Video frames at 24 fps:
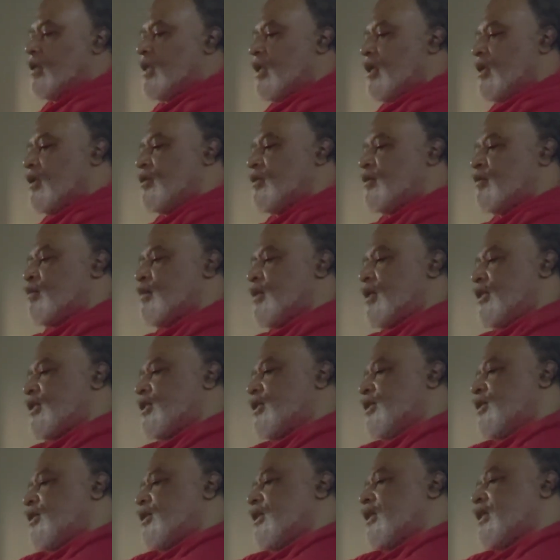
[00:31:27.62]
As
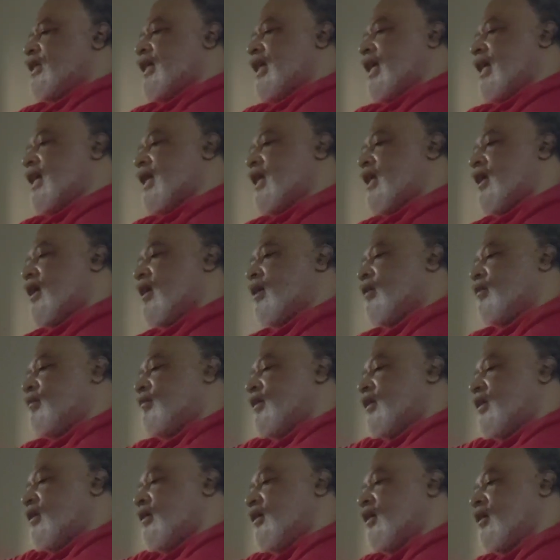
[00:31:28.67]
much as you can out of
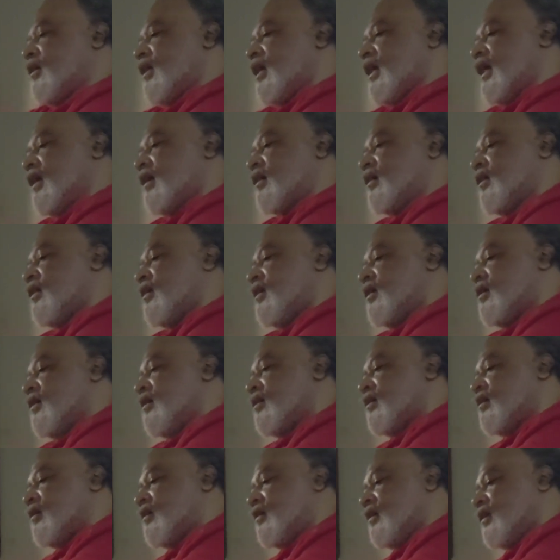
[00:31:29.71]
it. Look at that.
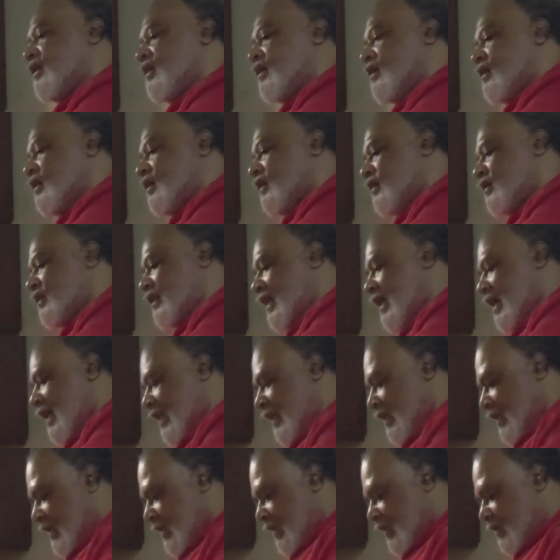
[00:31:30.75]

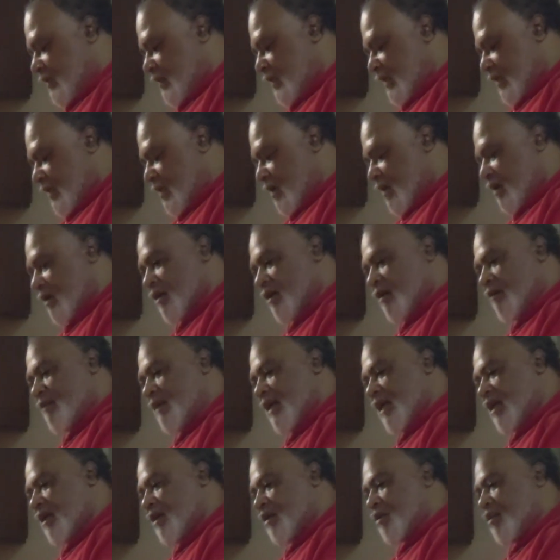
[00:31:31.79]
I don't say that.
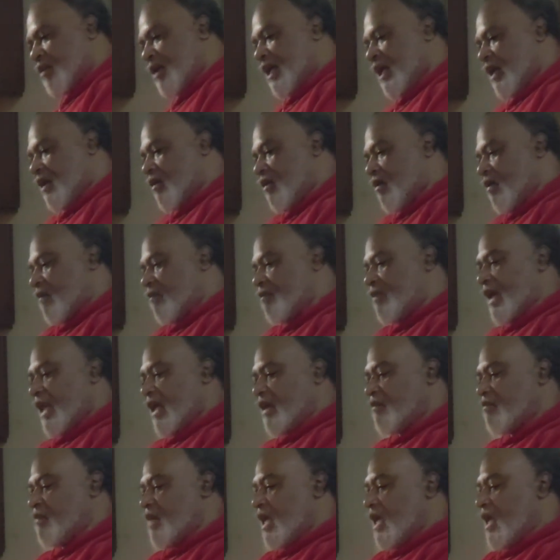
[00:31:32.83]
If you ain't gonna
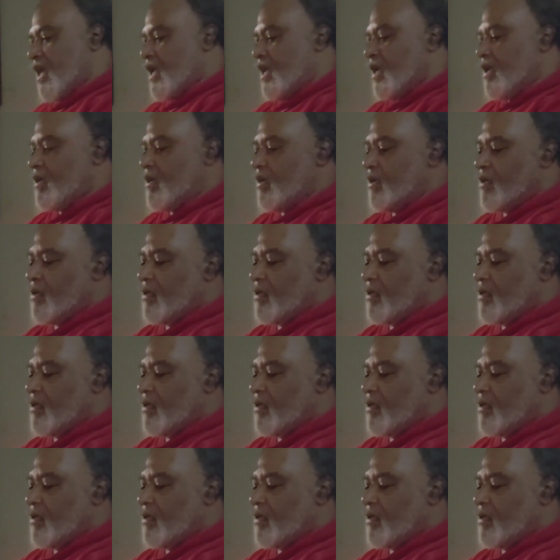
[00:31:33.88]
bake me,